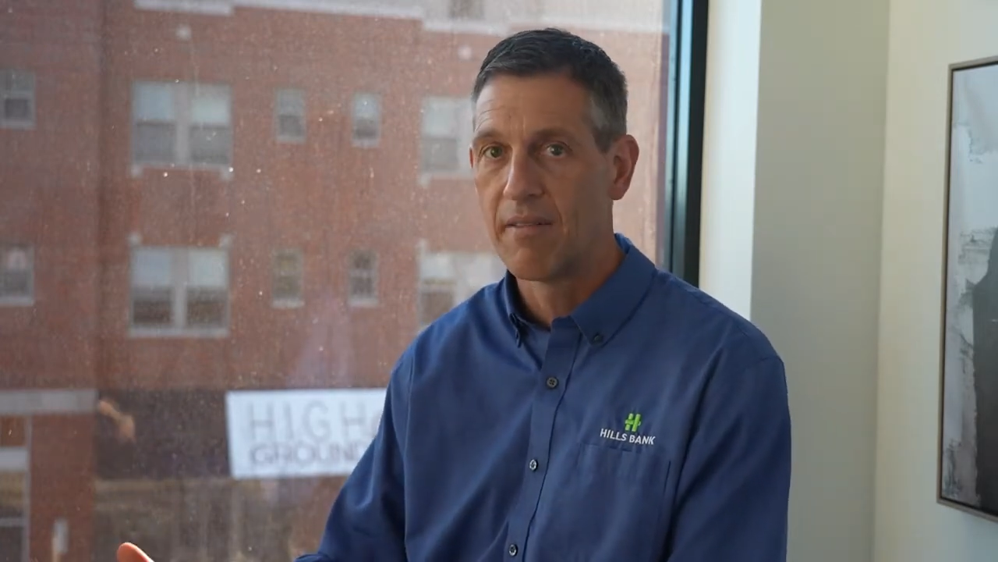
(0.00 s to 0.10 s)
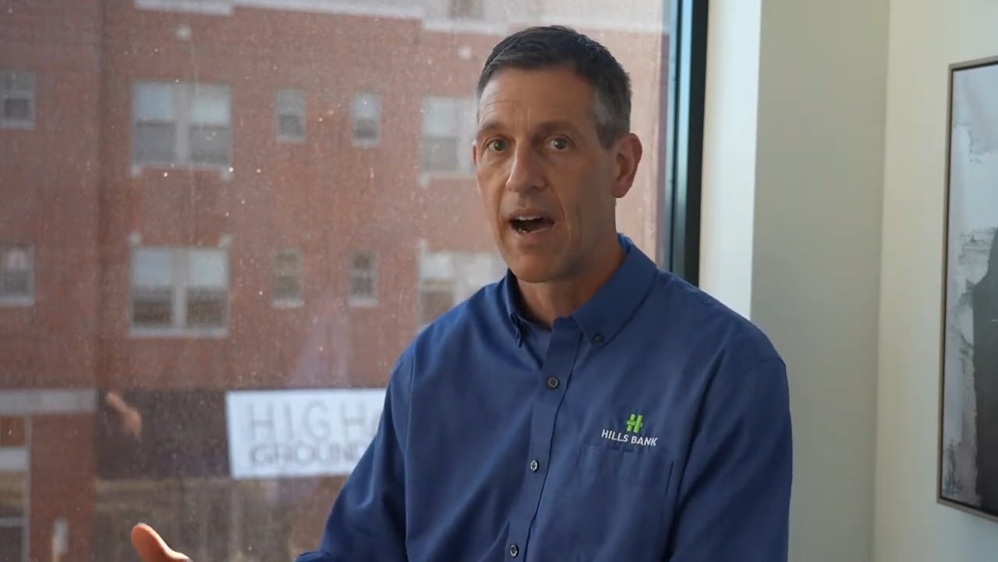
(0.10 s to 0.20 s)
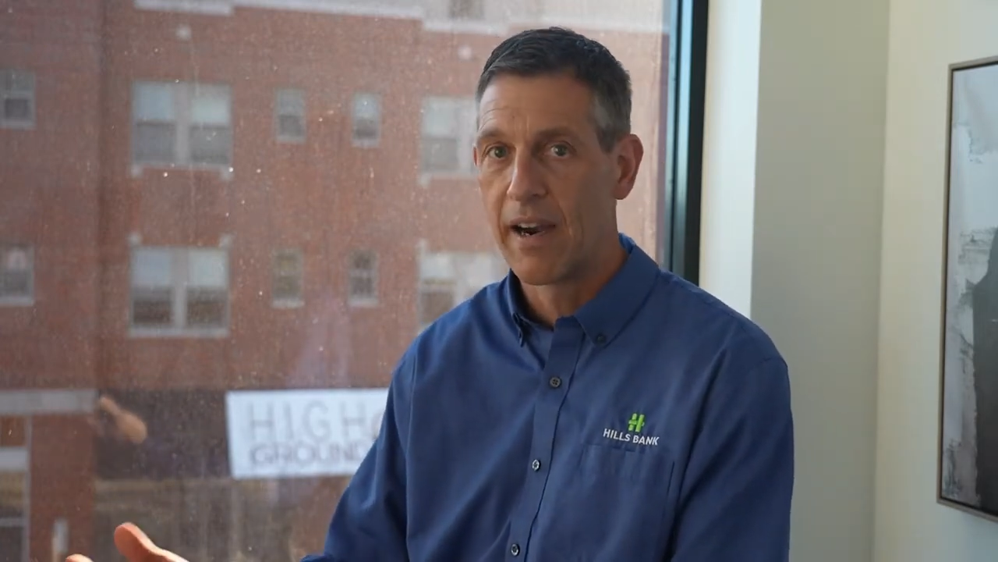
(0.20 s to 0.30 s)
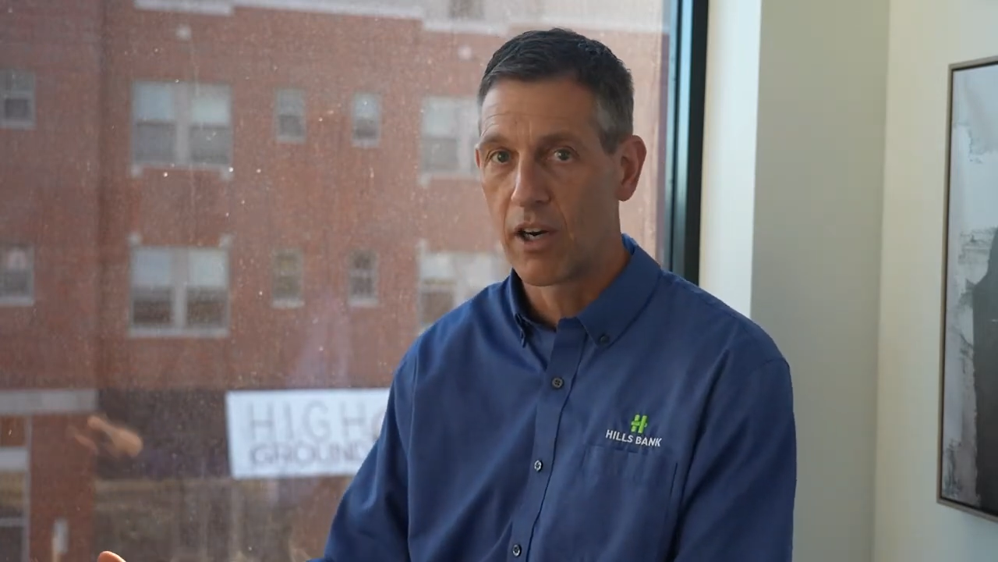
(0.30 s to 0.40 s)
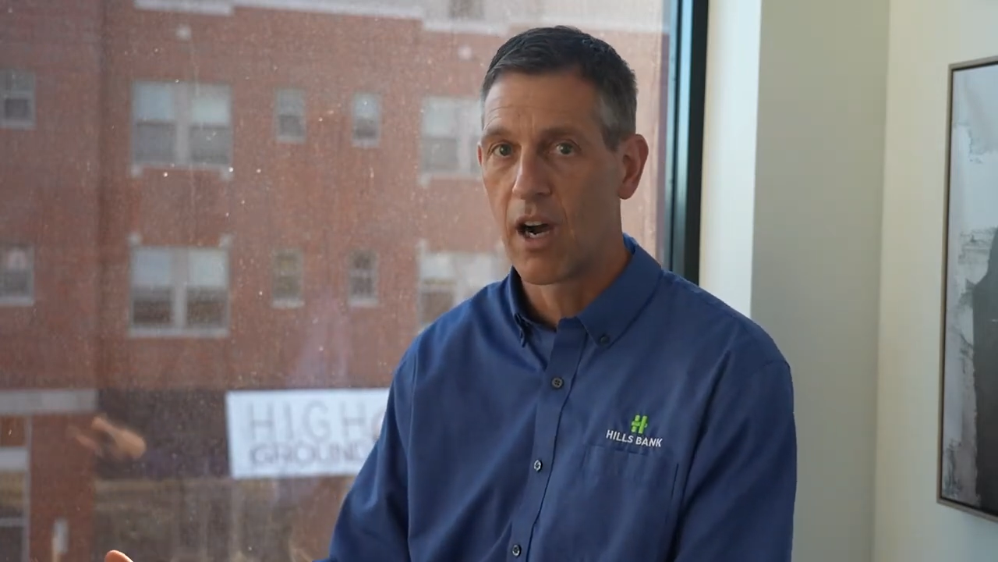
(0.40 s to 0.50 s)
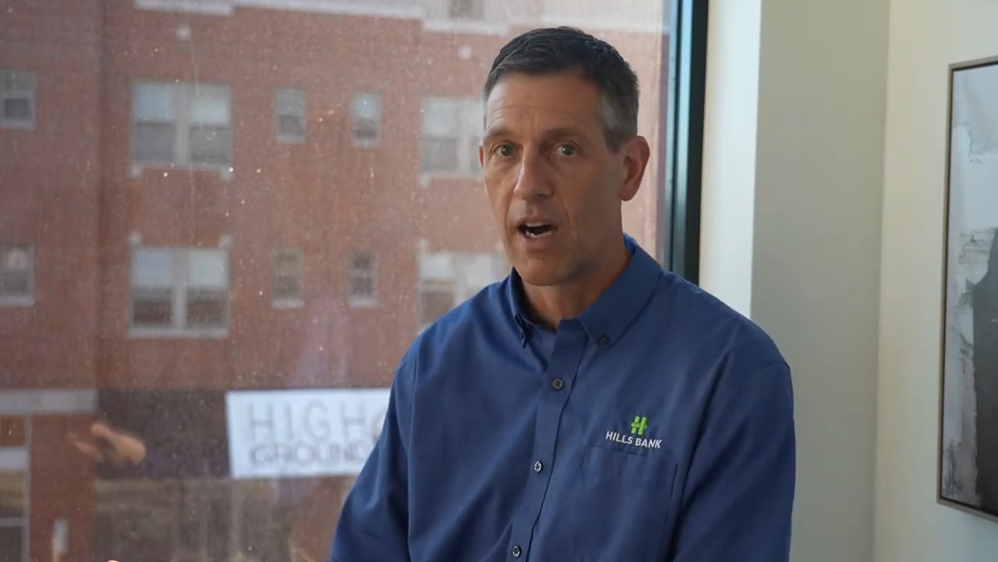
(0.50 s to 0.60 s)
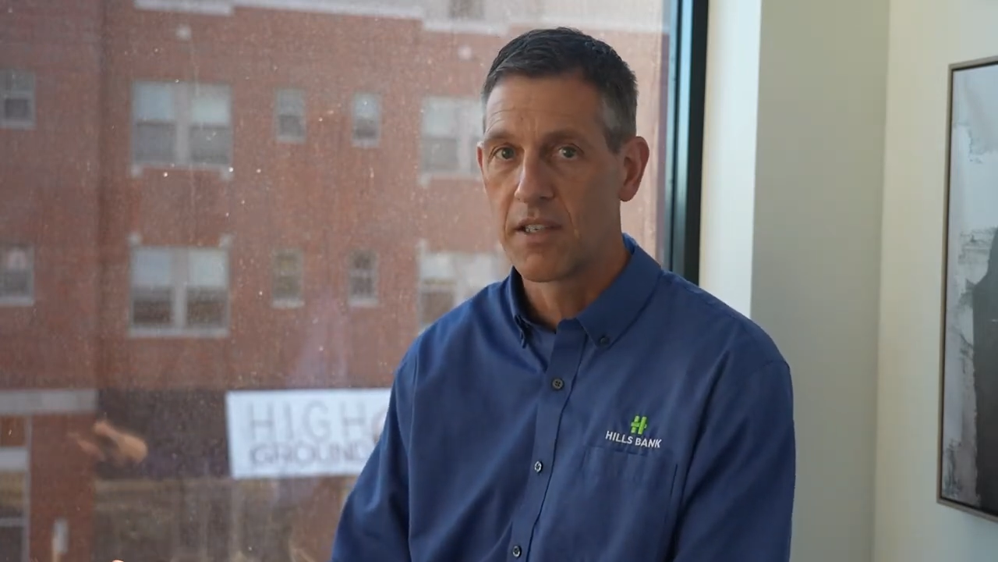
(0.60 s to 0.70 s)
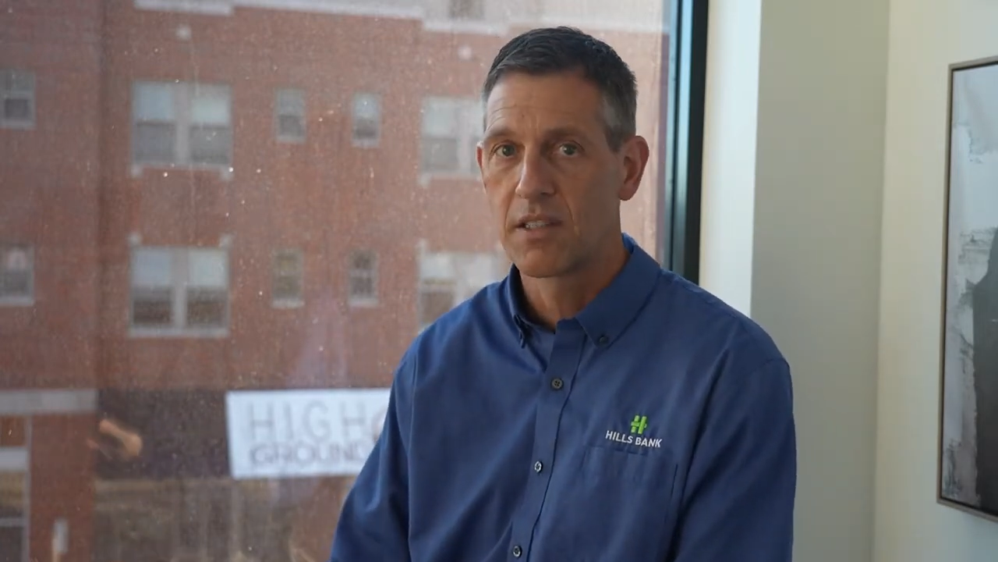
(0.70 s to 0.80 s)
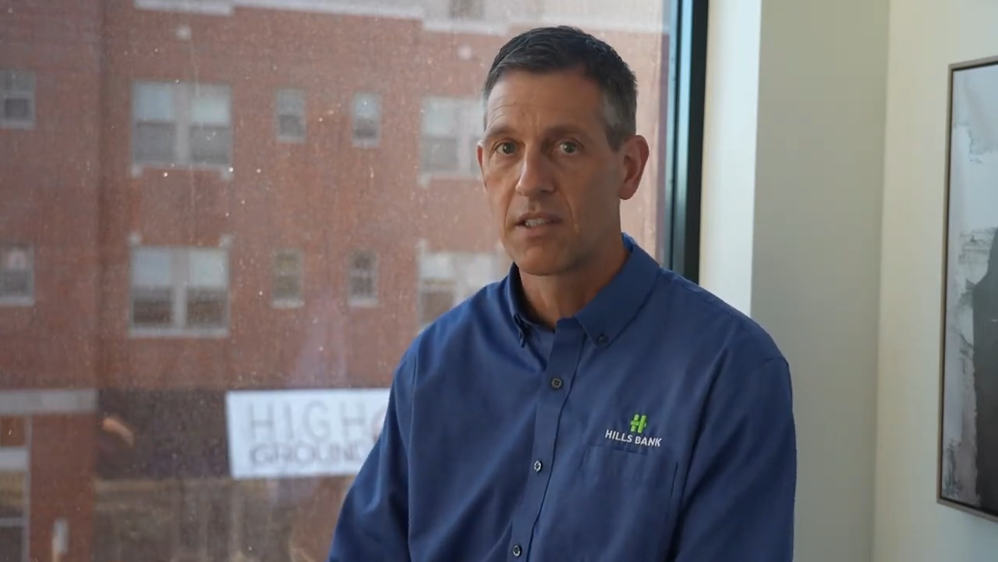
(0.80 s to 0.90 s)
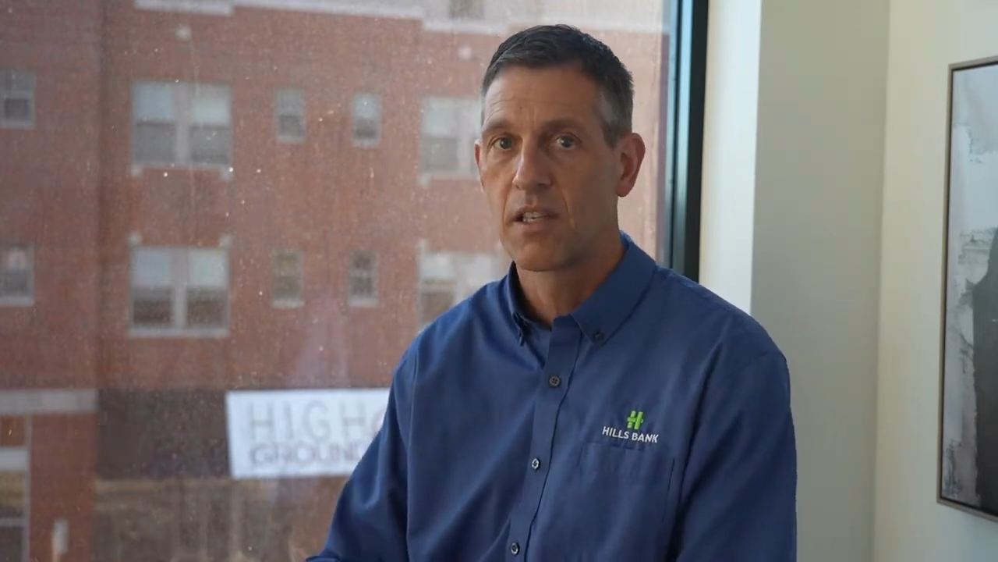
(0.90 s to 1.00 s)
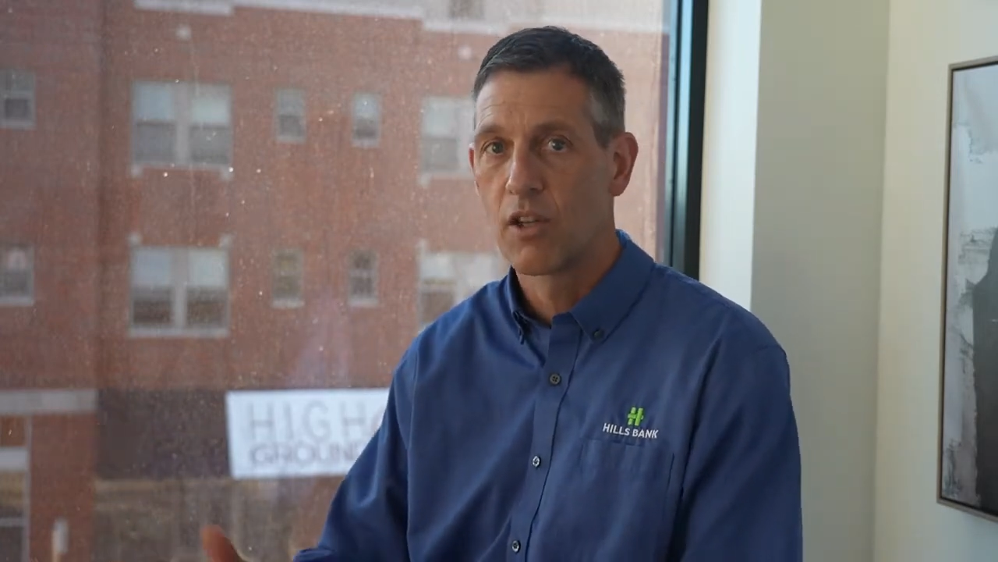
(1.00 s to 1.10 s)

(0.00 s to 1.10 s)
higher costs,